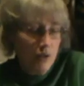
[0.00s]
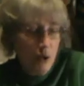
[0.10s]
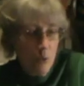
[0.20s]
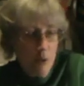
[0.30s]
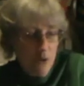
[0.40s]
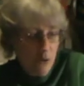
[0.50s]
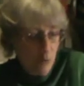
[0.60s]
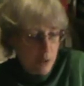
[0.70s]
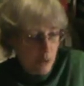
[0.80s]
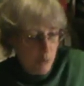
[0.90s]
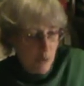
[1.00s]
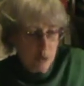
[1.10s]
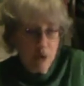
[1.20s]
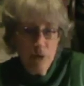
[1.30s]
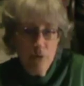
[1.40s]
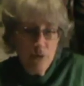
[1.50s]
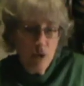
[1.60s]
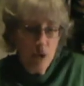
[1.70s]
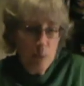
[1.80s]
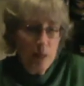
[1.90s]
Now with the record book, there
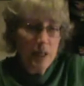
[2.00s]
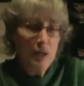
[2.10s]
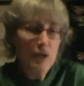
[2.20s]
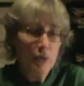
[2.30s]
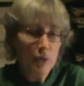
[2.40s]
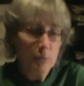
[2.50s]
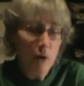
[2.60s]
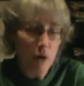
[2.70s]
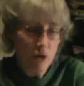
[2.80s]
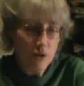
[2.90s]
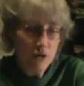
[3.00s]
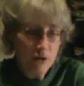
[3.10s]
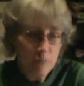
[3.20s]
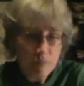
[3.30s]
are many different parts.